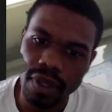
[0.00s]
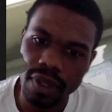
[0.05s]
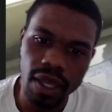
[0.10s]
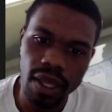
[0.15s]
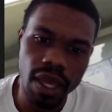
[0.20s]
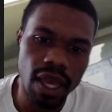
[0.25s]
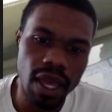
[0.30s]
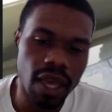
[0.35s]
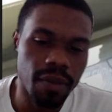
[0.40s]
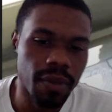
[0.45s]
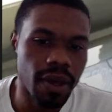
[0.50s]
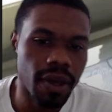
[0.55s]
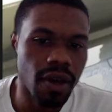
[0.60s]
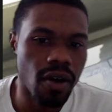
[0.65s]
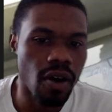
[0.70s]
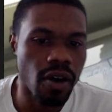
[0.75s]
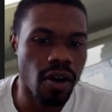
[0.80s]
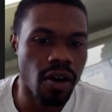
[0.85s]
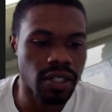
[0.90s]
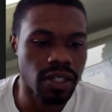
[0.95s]
Hey, man,
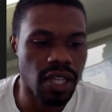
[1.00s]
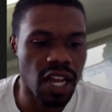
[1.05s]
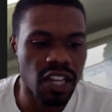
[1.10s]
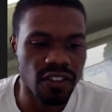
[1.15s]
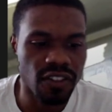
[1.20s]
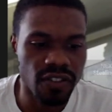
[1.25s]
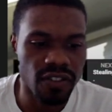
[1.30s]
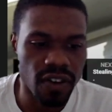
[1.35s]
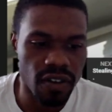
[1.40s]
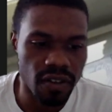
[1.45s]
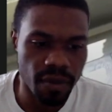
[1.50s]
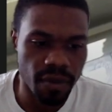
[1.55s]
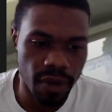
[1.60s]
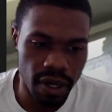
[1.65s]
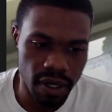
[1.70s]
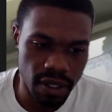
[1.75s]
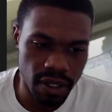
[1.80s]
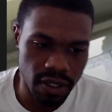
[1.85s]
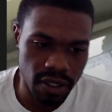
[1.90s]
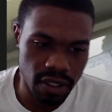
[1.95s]
hard times for
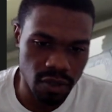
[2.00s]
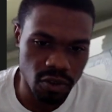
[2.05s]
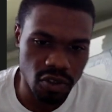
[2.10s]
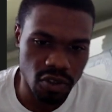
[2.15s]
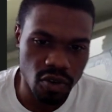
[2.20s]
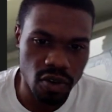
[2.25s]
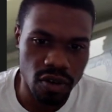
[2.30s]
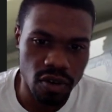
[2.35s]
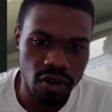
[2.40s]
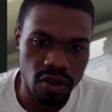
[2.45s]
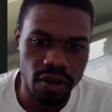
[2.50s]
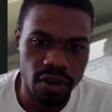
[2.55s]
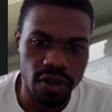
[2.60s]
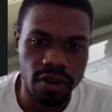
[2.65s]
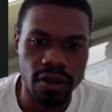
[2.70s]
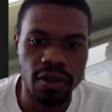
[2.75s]
everybody. Let's see what's going on here.